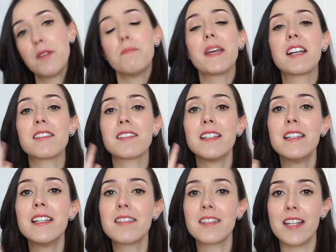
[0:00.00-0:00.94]
Because
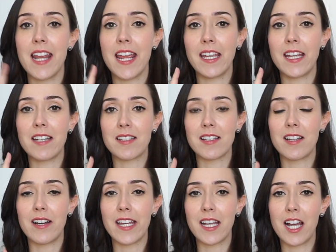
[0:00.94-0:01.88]
listening, it's
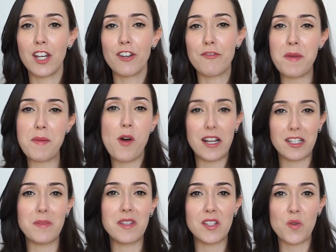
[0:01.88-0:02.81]
like, a lot of people ask
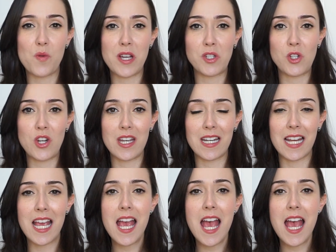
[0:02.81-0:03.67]
me this question.